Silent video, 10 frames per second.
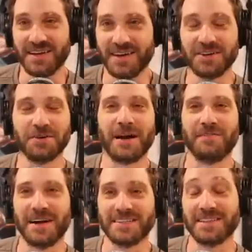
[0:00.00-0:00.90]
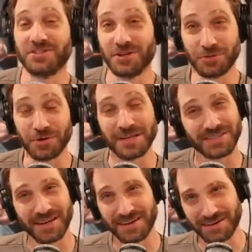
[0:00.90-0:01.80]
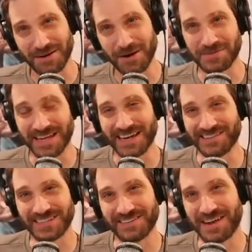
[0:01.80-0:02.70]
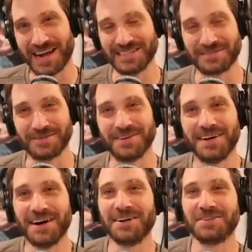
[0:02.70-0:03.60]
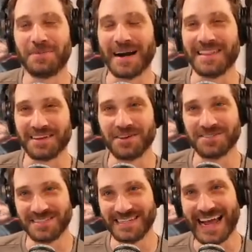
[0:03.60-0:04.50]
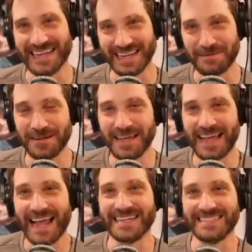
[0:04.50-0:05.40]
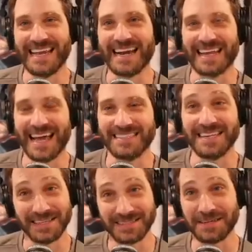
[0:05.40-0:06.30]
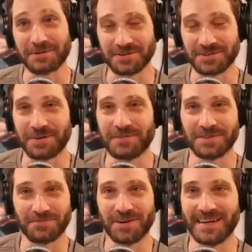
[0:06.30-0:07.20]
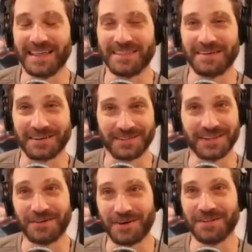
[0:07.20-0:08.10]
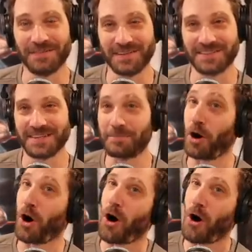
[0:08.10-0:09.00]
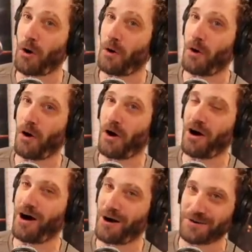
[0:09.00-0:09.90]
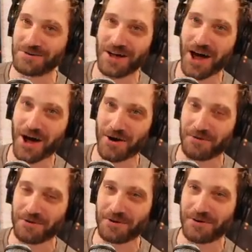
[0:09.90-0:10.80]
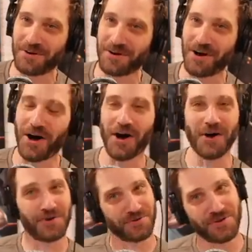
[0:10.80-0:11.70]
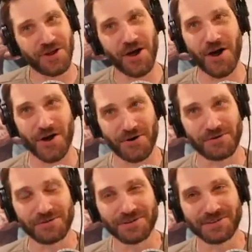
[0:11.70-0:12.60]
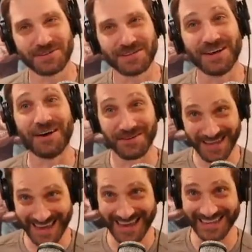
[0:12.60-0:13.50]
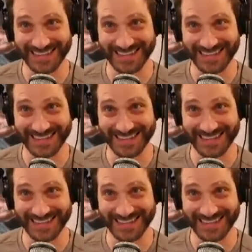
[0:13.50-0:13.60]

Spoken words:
Hunter Biden finds out that she threw his gun in a garbage can outside of a high school. Hunter Biden then calls his daddy up, and his daddy has his Secret Service run down there and clean all of this up. Oh, no. Oh, yeah. Oh, yeah.